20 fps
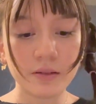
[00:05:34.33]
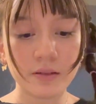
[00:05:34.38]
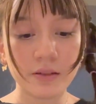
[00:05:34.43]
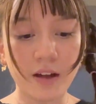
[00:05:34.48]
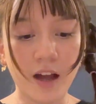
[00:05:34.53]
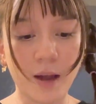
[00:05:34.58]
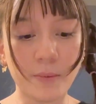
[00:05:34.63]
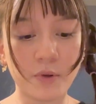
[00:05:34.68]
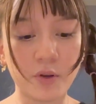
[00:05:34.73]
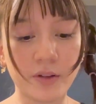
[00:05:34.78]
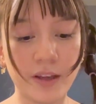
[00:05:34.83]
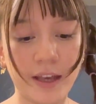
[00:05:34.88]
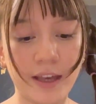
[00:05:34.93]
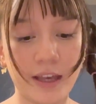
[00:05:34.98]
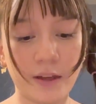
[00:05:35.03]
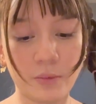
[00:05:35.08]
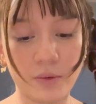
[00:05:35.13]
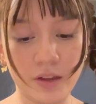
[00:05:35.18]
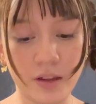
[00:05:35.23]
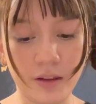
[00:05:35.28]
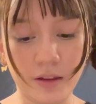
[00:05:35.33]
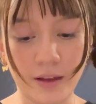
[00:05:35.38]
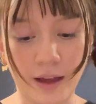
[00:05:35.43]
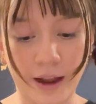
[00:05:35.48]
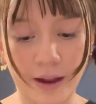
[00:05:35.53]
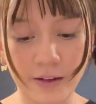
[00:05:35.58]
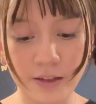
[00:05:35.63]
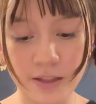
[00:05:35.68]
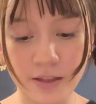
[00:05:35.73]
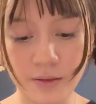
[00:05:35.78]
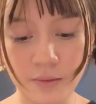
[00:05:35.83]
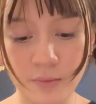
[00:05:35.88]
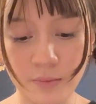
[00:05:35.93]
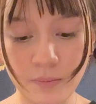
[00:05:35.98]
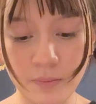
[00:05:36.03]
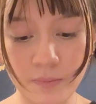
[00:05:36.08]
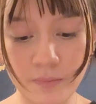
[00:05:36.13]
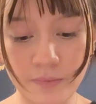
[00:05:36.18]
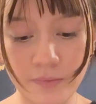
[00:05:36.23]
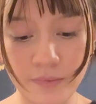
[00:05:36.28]
I'm okay with that,
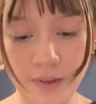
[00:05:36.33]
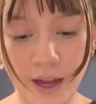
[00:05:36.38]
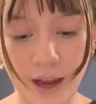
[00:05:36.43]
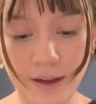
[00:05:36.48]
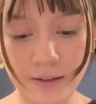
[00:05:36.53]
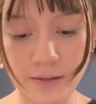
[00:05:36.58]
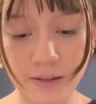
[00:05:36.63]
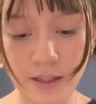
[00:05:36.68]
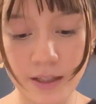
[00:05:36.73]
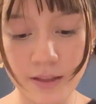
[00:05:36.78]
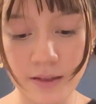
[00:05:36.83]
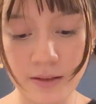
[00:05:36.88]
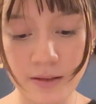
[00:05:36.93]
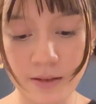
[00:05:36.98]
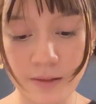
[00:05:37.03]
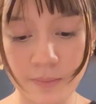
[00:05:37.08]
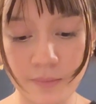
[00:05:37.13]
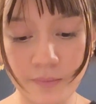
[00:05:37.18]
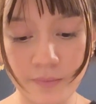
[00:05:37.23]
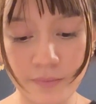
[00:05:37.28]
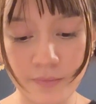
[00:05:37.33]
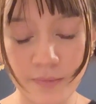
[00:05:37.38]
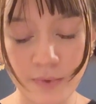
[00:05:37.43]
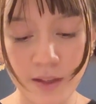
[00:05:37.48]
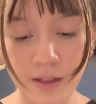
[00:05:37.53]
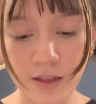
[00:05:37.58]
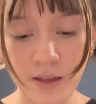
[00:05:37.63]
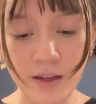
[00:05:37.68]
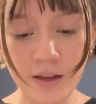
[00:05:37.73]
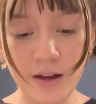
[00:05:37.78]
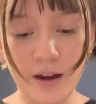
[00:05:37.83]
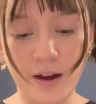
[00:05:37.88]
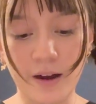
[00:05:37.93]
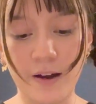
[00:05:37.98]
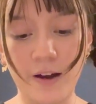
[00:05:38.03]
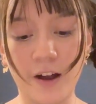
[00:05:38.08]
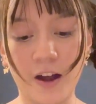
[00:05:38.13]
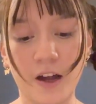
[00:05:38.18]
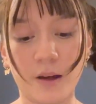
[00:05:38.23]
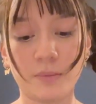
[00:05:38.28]
at least.
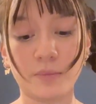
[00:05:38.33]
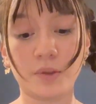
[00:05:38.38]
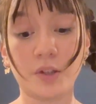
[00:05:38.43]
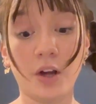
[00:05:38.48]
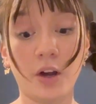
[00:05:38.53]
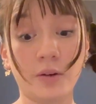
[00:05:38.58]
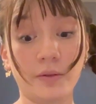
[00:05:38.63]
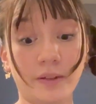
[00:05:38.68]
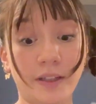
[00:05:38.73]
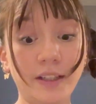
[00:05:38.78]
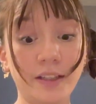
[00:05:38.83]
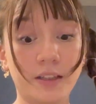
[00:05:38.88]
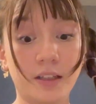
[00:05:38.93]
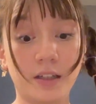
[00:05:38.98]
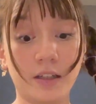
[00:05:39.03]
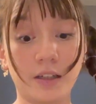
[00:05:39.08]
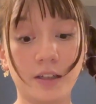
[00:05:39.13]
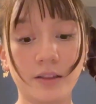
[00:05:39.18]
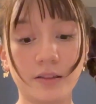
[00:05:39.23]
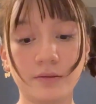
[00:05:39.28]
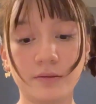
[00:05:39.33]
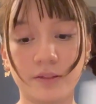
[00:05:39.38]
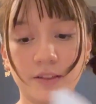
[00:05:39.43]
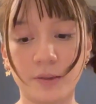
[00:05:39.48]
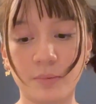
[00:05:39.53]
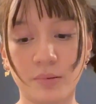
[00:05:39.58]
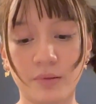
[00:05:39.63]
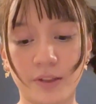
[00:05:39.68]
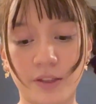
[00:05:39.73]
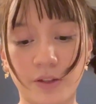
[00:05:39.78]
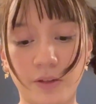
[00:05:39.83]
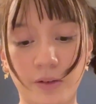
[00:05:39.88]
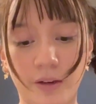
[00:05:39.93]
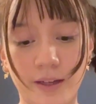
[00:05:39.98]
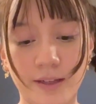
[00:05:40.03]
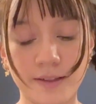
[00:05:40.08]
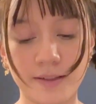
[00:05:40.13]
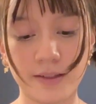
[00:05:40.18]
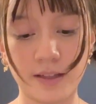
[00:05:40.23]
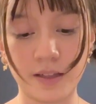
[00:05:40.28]
Korea did pretty
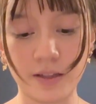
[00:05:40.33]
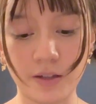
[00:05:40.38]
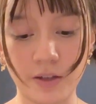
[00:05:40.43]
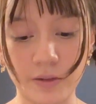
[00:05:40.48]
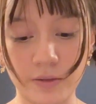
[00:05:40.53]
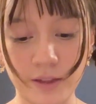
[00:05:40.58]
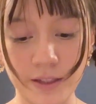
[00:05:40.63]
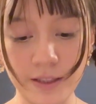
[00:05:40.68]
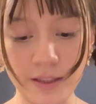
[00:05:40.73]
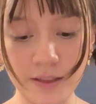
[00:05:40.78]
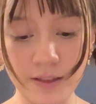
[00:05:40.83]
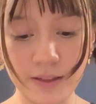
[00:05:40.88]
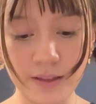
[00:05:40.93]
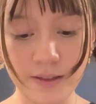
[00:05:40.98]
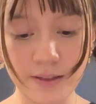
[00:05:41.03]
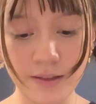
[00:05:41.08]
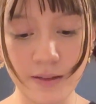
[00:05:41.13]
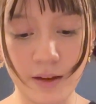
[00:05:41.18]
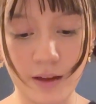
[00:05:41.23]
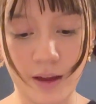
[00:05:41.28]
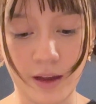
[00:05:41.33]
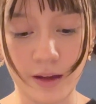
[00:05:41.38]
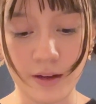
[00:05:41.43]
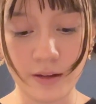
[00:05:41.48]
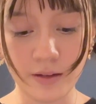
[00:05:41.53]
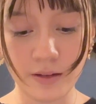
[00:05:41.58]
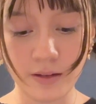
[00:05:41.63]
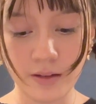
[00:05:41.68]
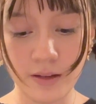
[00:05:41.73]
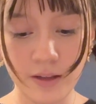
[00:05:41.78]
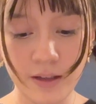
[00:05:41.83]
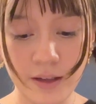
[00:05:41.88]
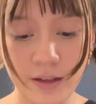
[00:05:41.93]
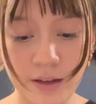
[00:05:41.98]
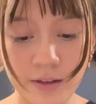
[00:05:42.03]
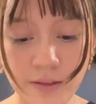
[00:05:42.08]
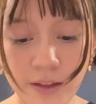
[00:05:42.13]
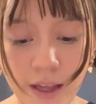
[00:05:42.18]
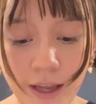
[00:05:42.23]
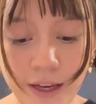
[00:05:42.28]
crazy. Korea is like,
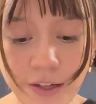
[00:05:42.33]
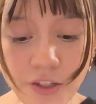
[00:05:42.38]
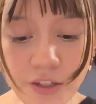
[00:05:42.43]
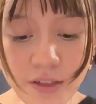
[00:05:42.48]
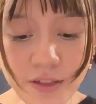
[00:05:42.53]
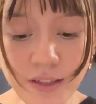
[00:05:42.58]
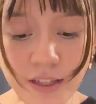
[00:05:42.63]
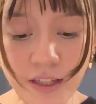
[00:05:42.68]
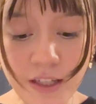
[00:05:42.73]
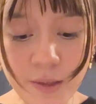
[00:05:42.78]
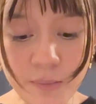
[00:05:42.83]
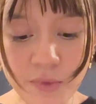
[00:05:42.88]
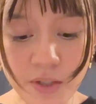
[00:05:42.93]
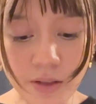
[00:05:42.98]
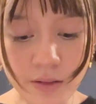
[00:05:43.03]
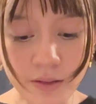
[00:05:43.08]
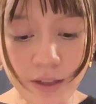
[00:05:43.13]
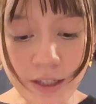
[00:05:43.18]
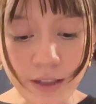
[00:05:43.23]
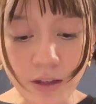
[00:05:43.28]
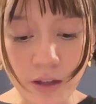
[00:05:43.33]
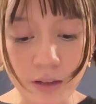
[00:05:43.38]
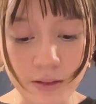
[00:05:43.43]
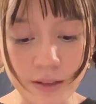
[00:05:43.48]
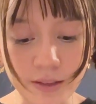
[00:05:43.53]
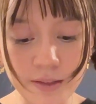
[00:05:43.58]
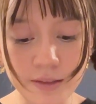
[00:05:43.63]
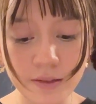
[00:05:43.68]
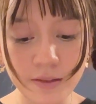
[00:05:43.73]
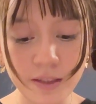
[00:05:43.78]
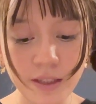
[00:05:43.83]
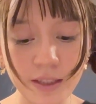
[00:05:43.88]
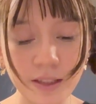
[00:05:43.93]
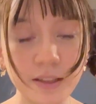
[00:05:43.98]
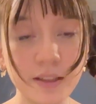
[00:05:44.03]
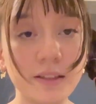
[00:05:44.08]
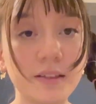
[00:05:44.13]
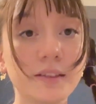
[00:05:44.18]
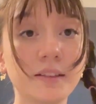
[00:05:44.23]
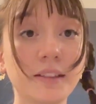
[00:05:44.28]
the Asian teams are like
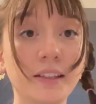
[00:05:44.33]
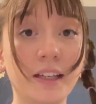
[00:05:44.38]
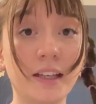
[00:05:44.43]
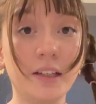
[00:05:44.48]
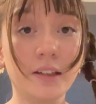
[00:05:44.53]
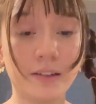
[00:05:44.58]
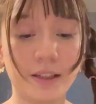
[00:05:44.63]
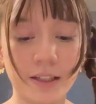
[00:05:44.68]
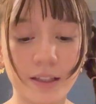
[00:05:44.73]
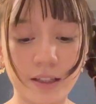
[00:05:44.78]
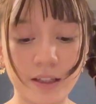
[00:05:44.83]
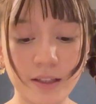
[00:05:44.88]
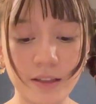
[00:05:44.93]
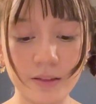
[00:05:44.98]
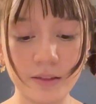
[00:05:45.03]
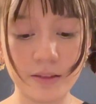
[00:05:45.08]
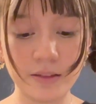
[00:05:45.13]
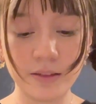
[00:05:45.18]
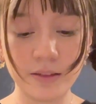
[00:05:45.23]
honestly killing it.